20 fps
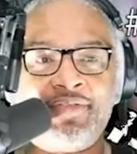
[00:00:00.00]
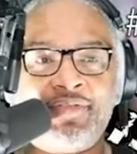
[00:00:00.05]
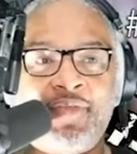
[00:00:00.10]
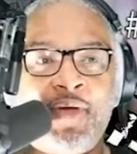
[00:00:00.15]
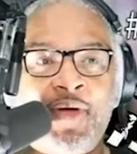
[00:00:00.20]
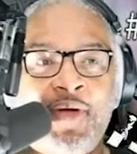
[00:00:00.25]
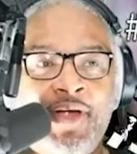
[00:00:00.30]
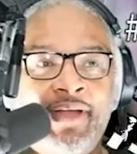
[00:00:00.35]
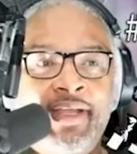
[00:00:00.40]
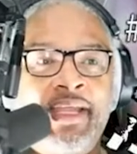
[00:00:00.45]

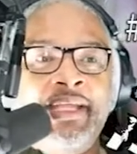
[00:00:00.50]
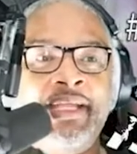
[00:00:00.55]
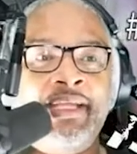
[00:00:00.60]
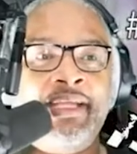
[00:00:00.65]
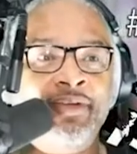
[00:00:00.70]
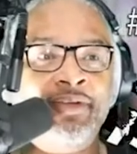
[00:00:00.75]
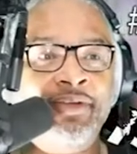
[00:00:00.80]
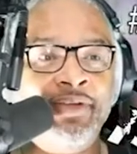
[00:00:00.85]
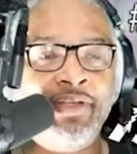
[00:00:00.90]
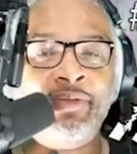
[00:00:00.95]
far
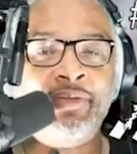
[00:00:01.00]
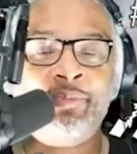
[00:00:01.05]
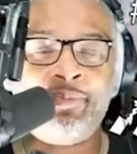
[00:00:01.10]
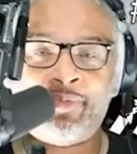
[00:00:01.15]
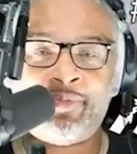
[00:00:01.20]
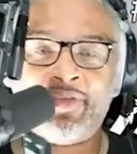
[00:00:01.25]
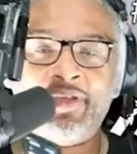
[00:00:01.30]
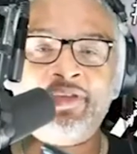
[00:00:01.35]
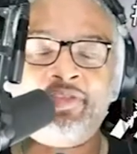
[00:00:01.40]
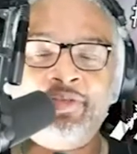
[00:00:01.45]
you, you,
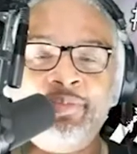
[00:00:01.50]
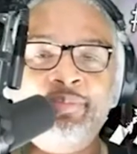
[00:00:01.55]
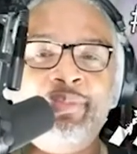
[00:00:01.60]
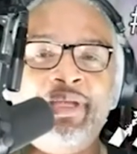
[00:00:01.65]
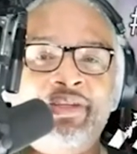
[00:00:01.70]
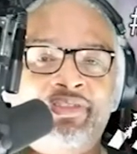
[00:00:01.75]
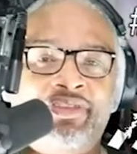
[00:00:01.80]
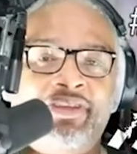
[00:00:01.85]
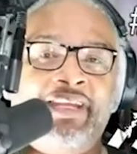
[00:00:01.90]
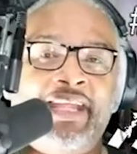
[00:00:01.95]
since you
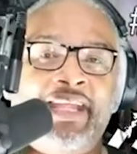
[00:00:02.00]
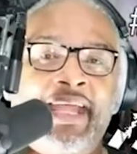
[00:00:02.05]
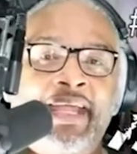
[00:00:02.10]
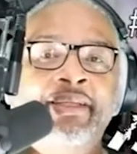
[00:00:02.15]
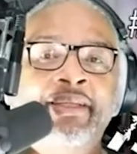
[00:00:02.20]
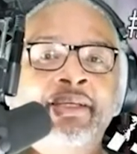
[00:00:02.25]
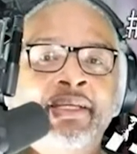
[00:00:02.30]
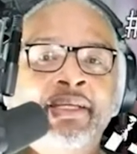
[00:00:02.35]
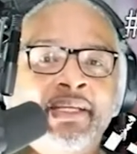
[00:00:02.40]
mentioned that,